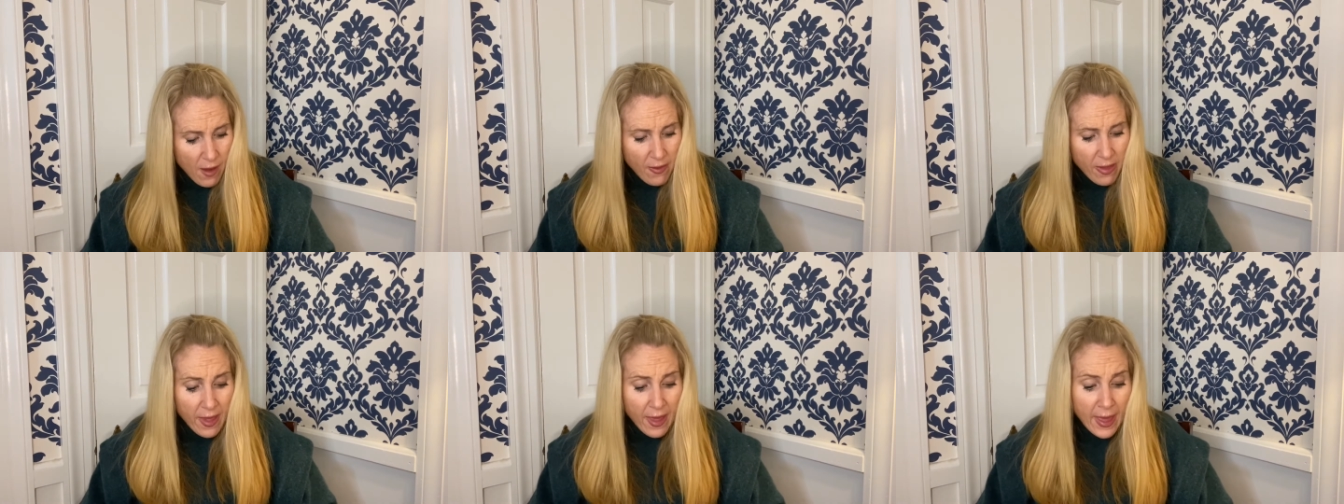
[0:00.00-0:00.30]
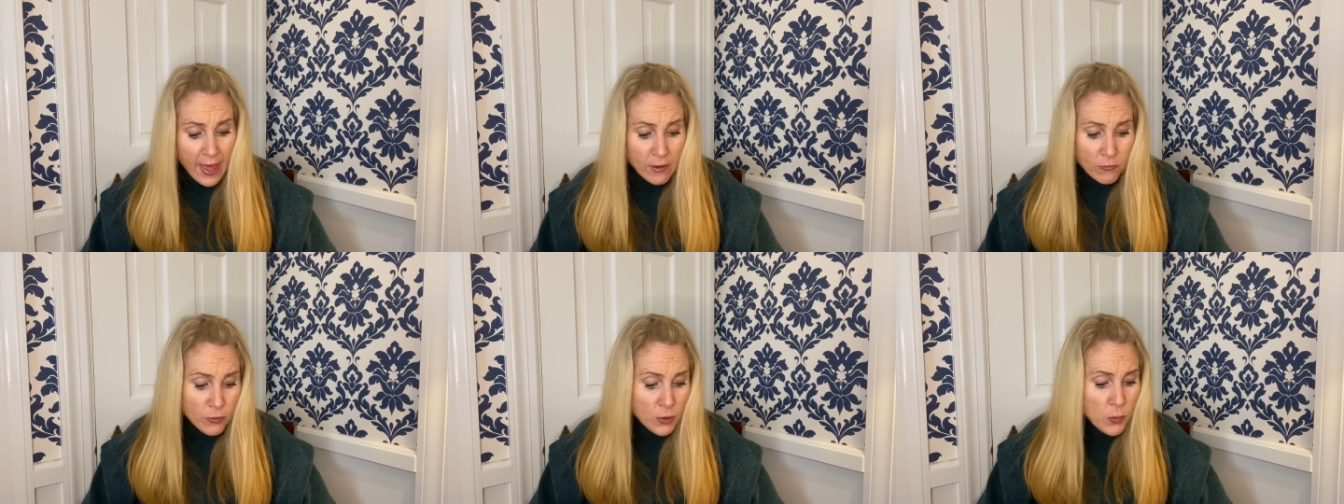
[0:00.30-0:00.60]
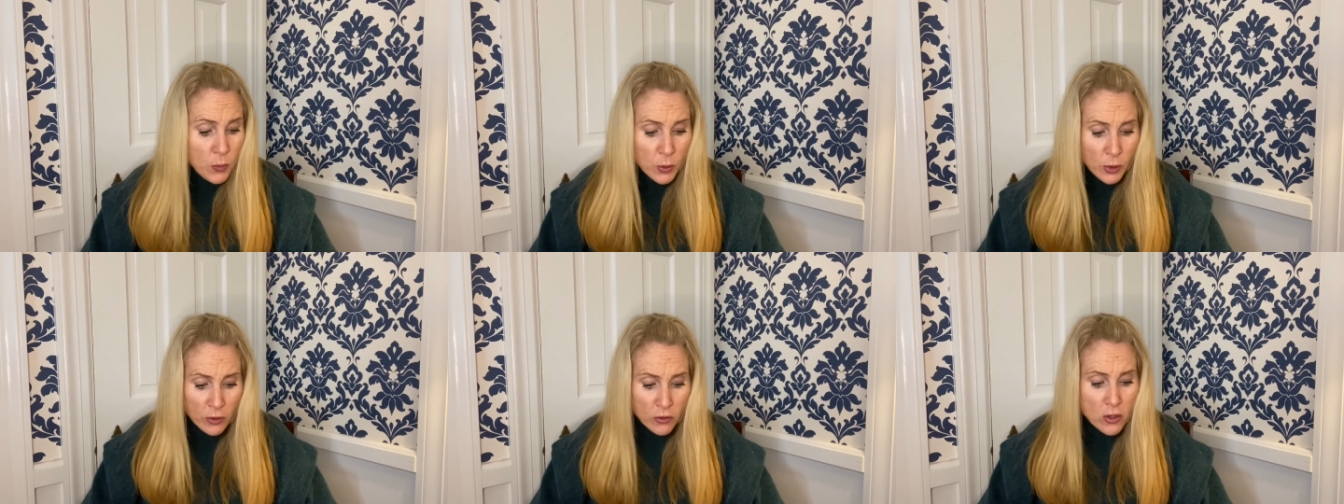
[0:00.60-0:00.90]
Henry
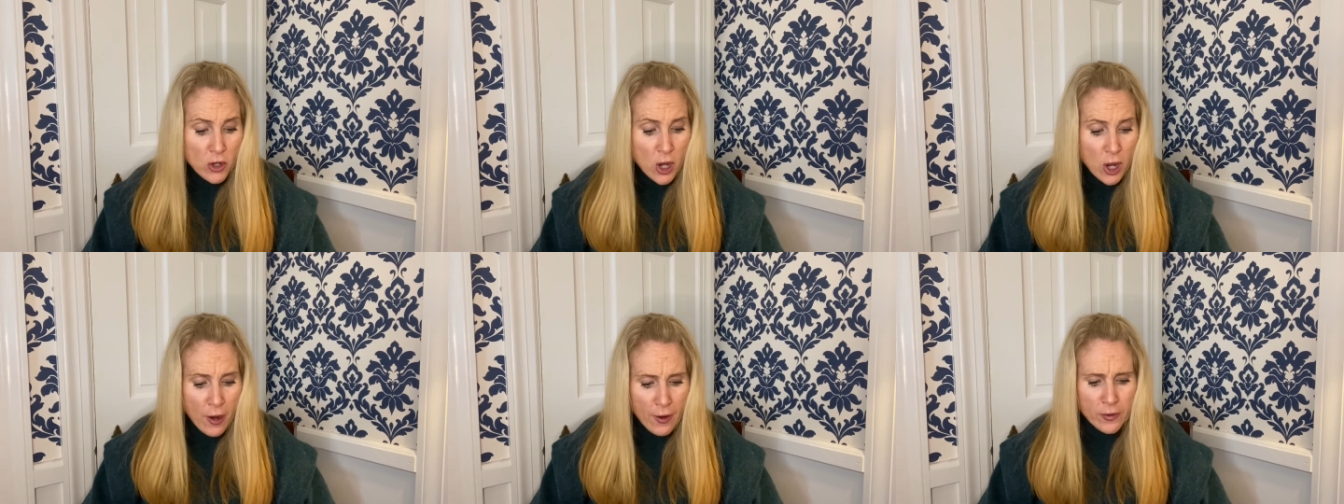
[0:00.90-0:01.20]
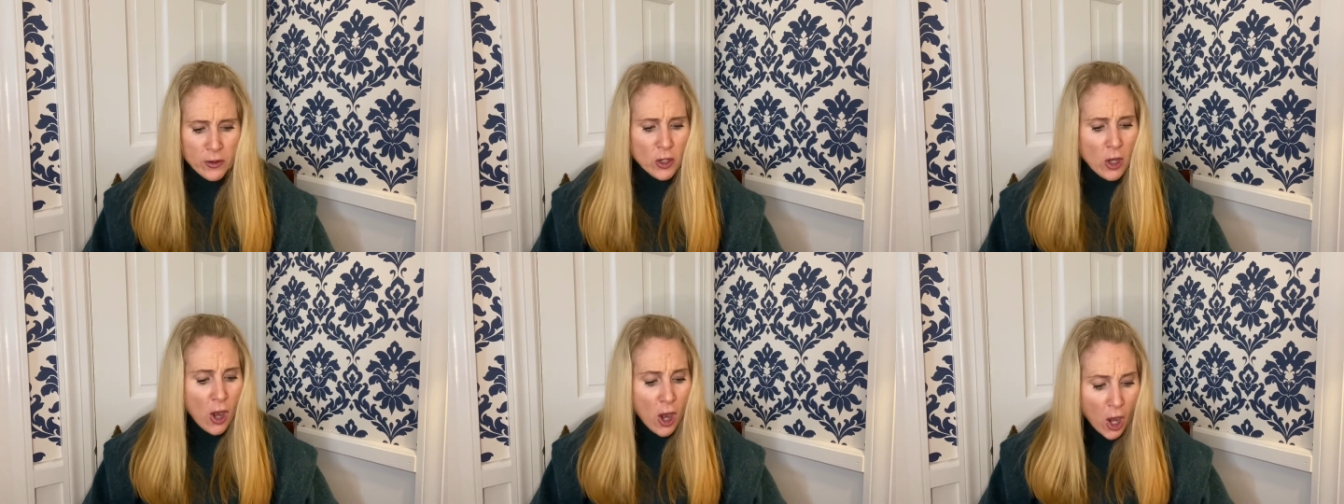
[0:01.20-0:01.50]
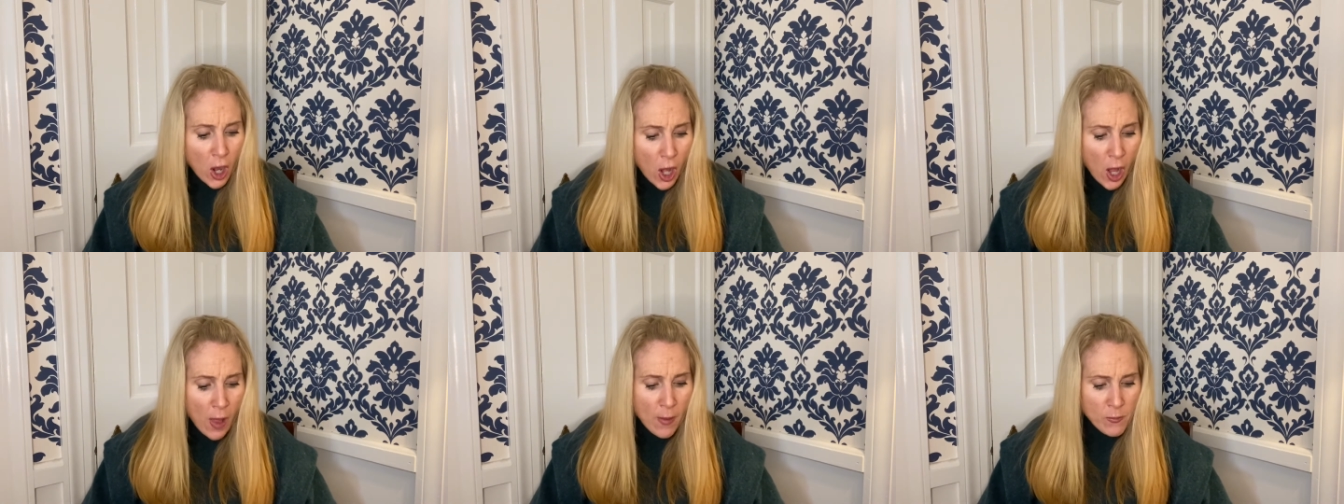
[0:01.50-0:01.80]
worked hard
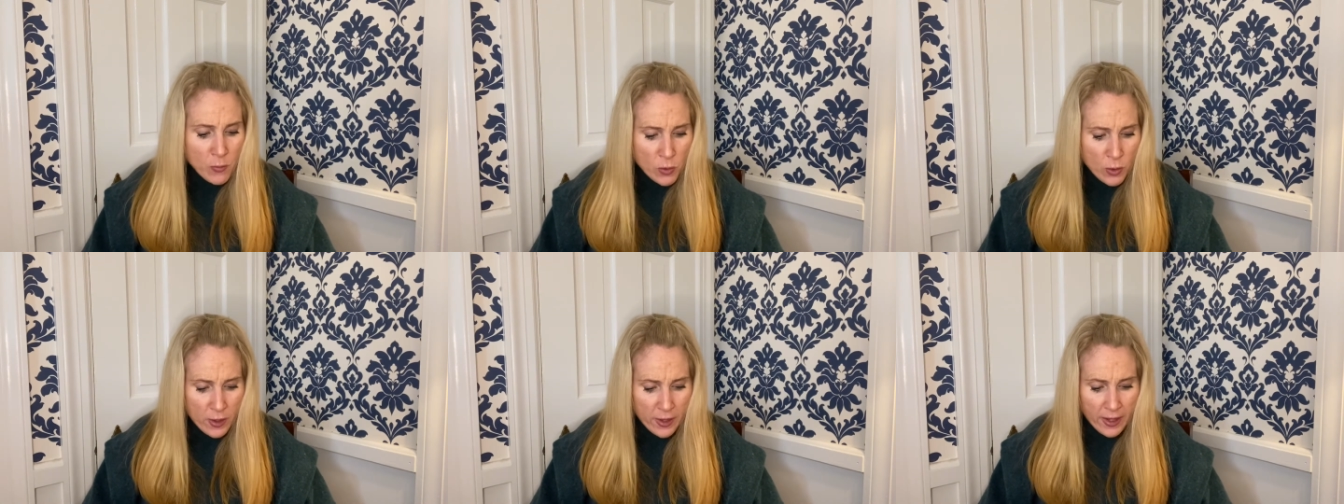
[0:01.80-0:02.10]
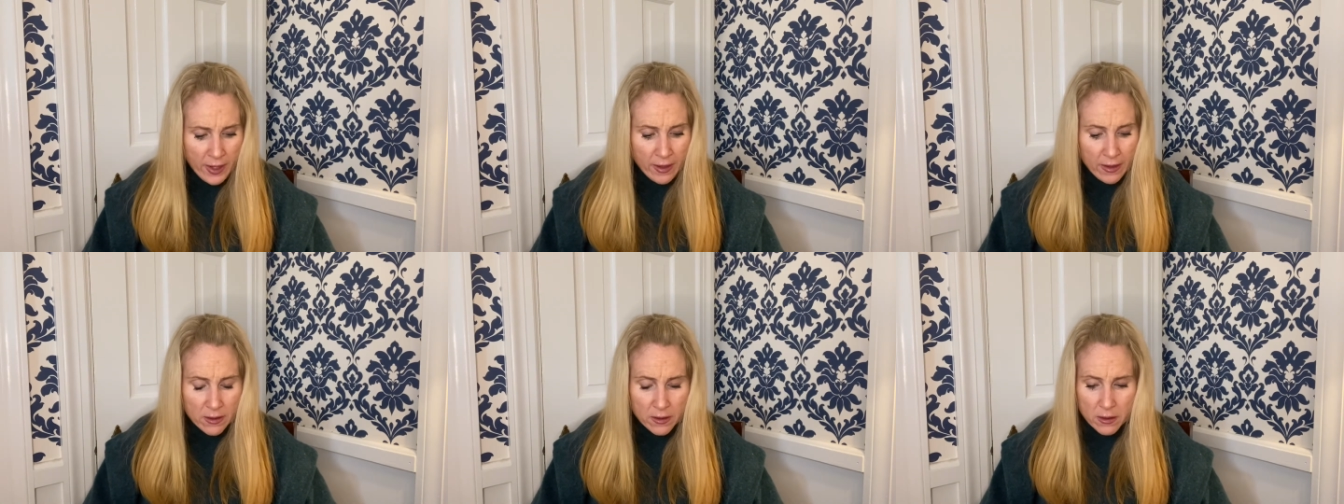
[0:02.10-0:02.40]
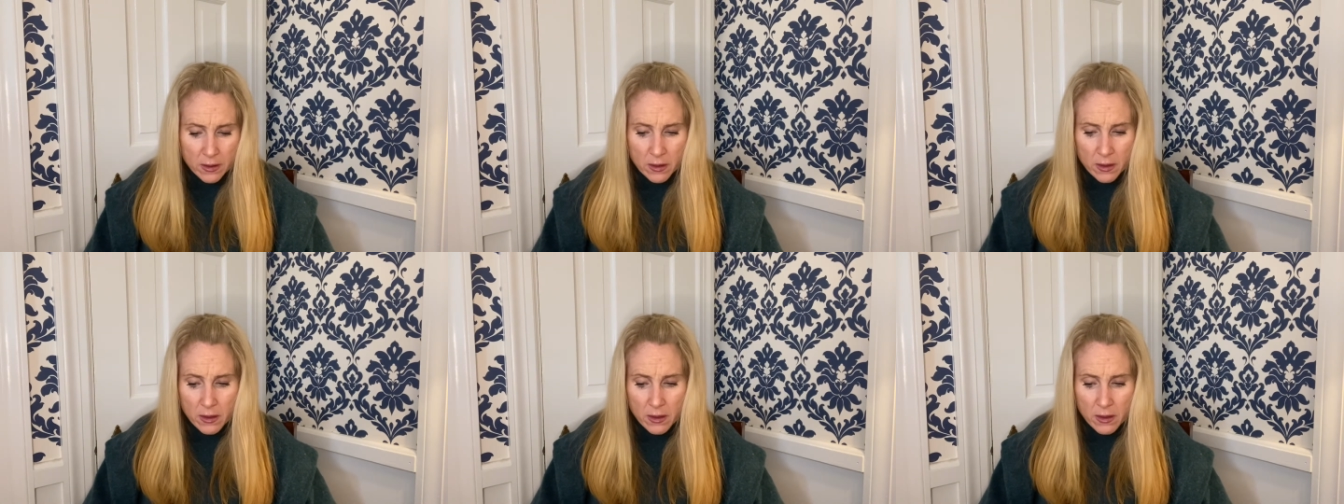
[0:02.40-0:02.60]
all morning.